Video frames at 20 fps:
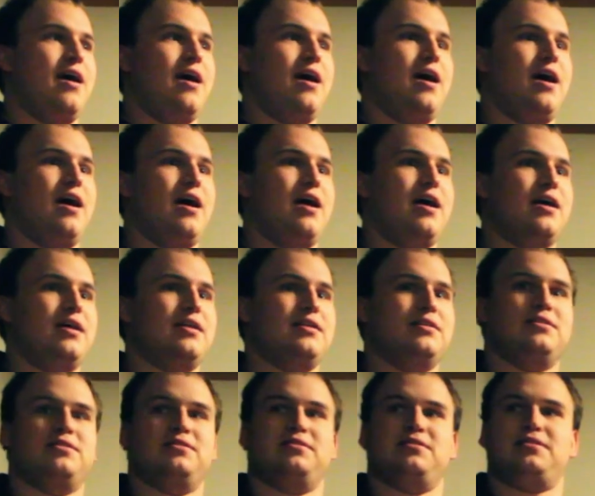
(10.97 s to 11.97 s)

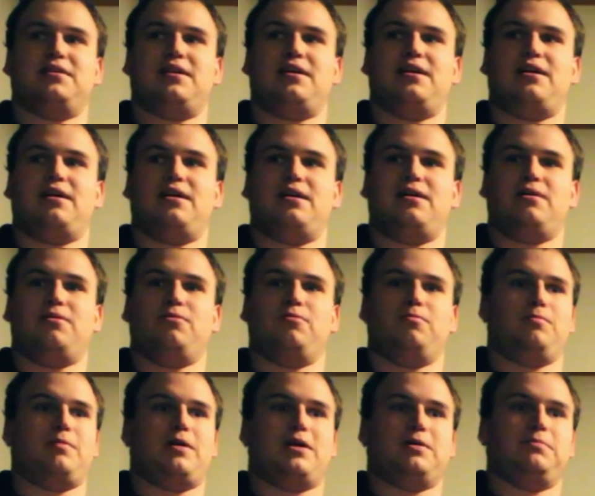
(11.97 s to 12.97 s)
And I'm
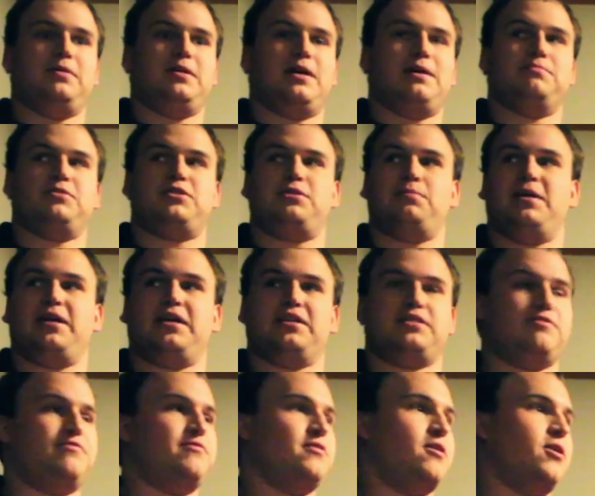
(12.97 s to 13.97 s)
submitting it
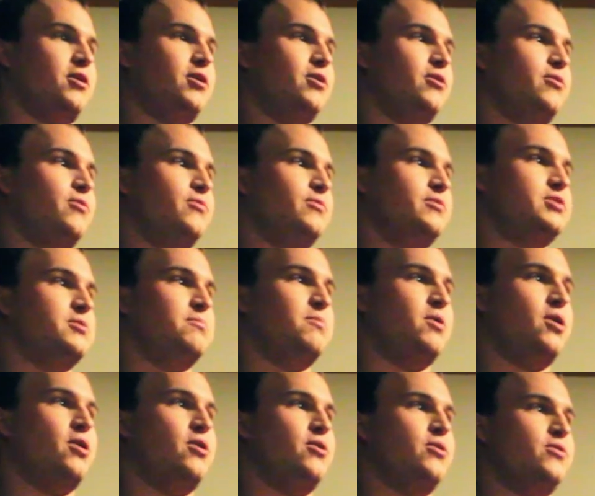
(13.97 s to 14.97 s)
to Fargo
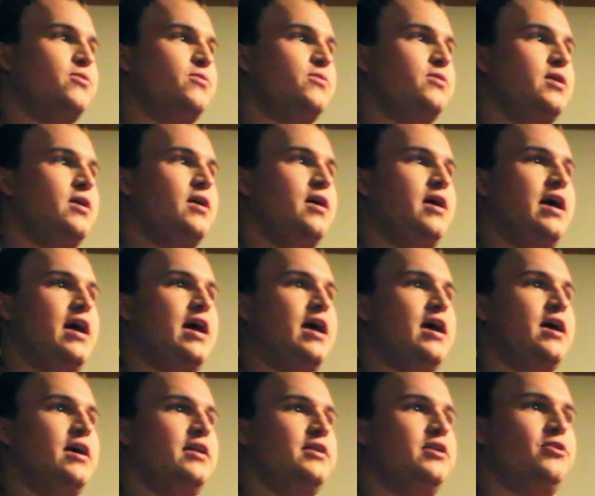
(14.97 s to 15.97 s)
tomorrow,
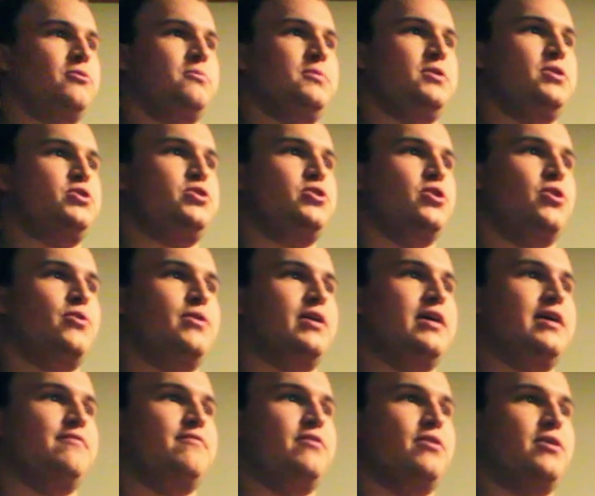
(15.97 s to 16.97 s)
and it'll be shown
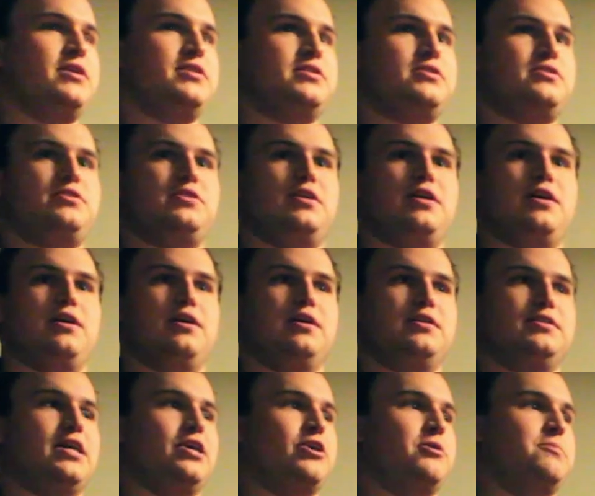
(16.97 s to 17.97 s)
at various
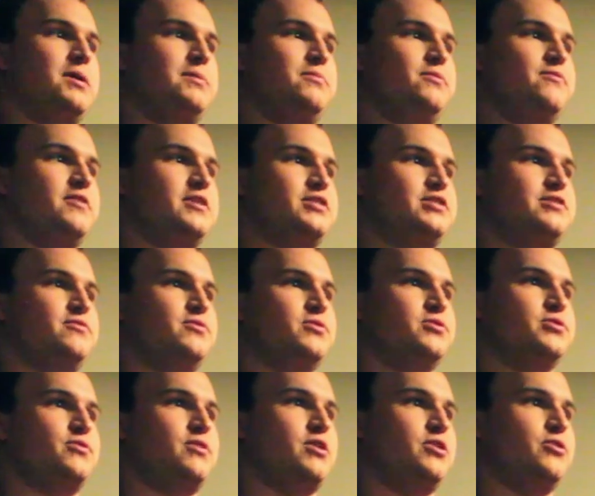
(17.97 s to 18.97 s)
Dollar Baby
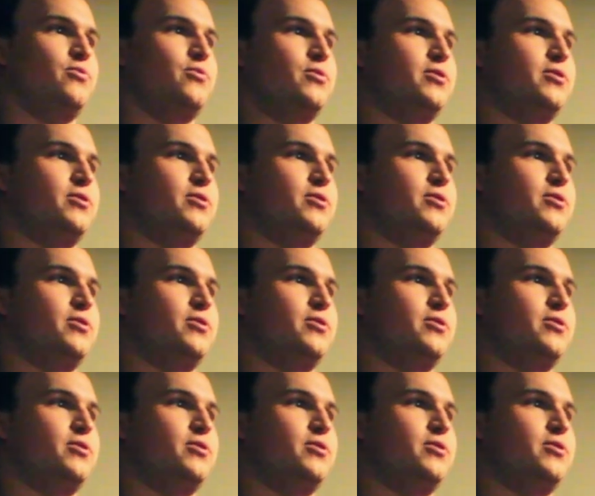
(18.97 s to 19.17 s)
festivals around the